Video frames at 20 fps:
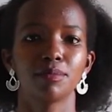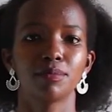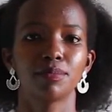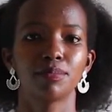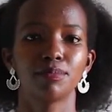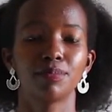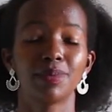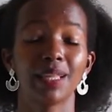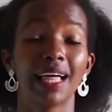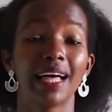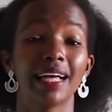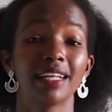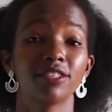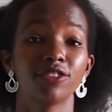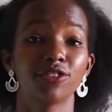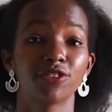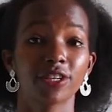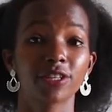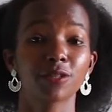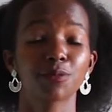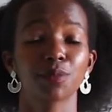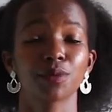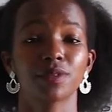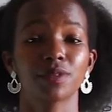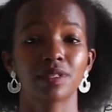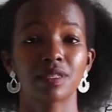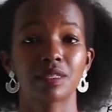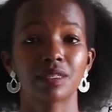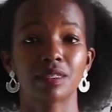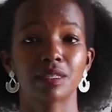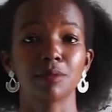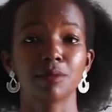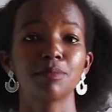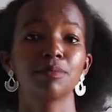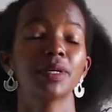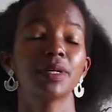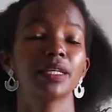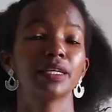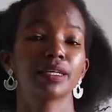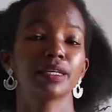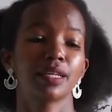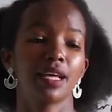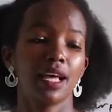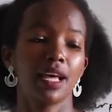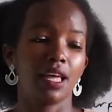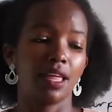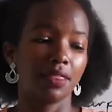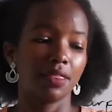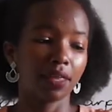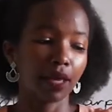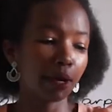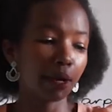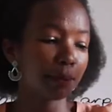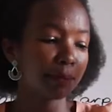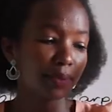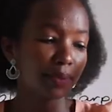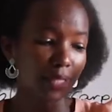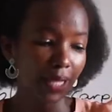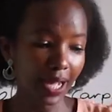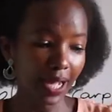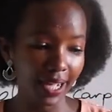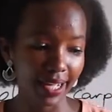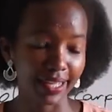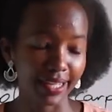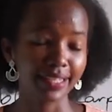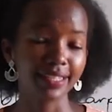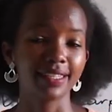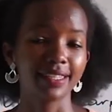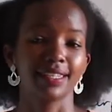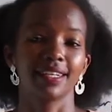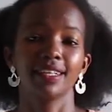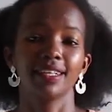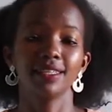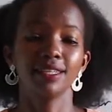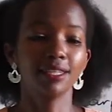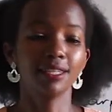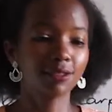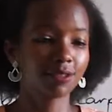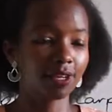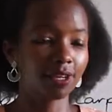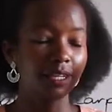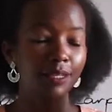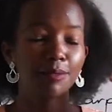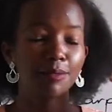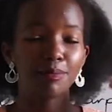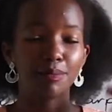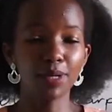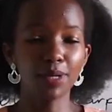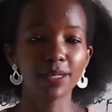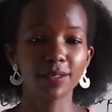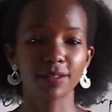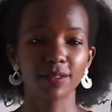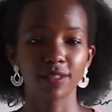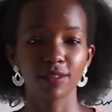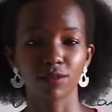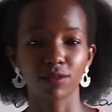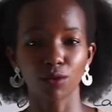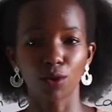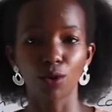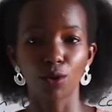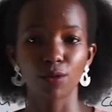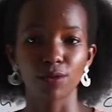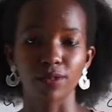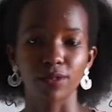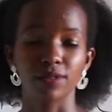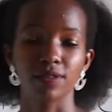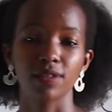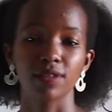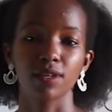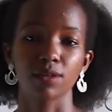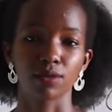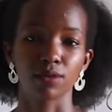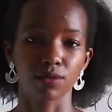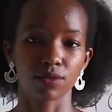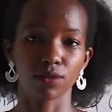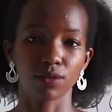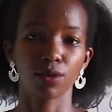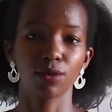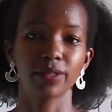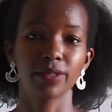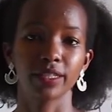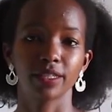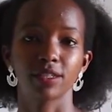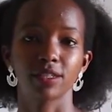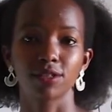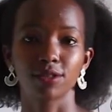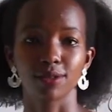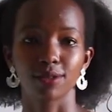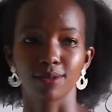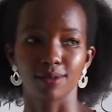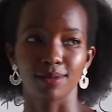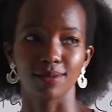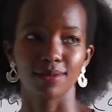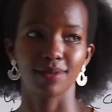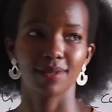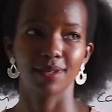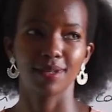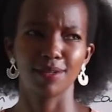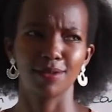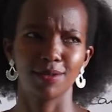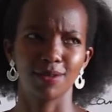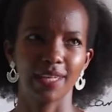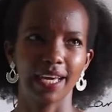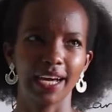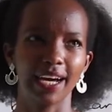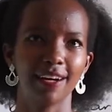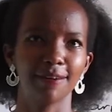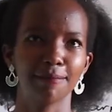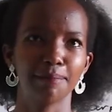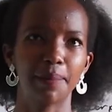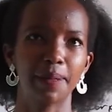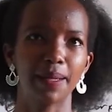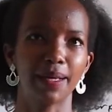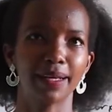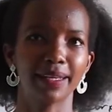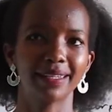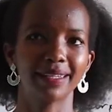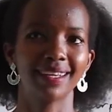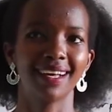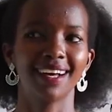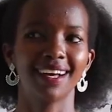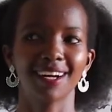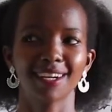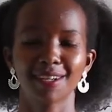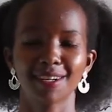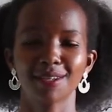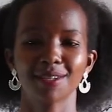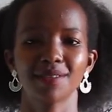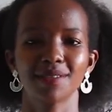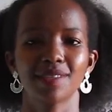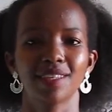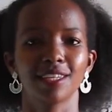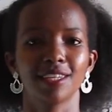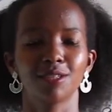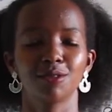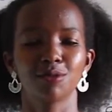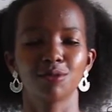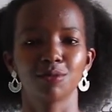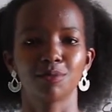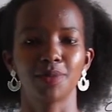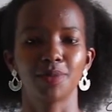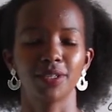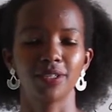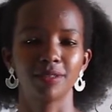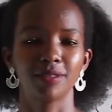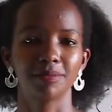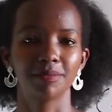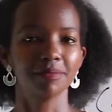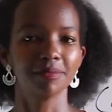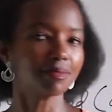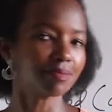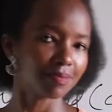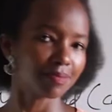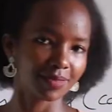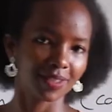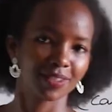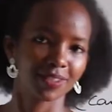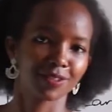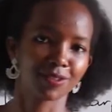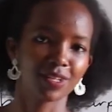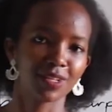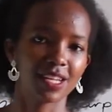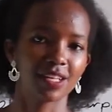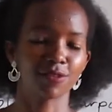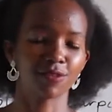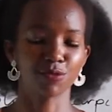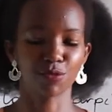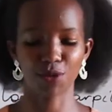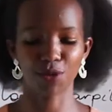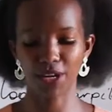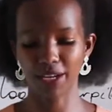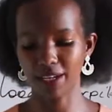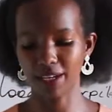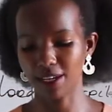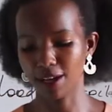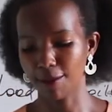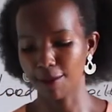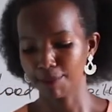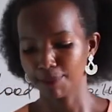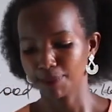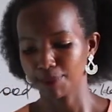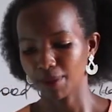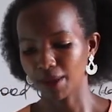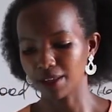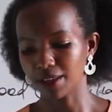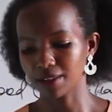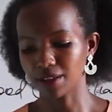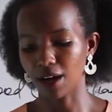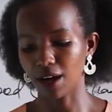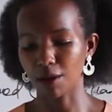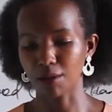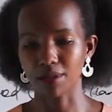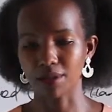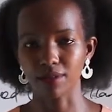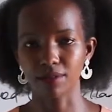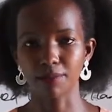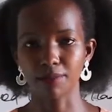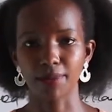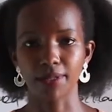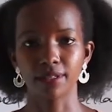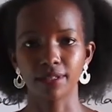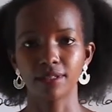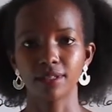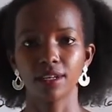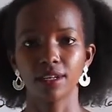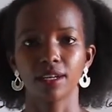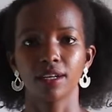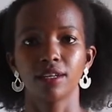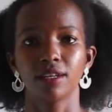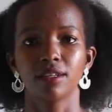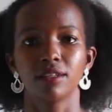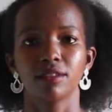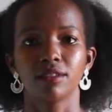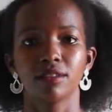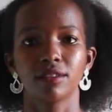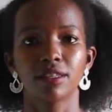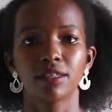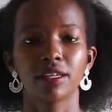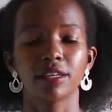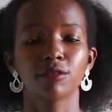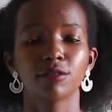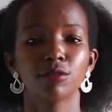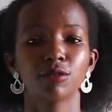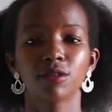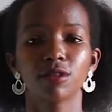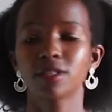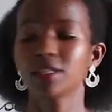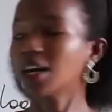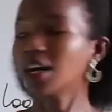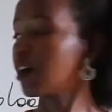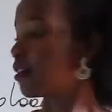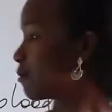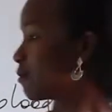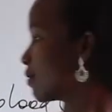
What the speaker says: blood transport system, meaning their blood literally bathes all the cells, all the tissues. Do they have blood? Of course they do, but it's not as red as ours. But they do not have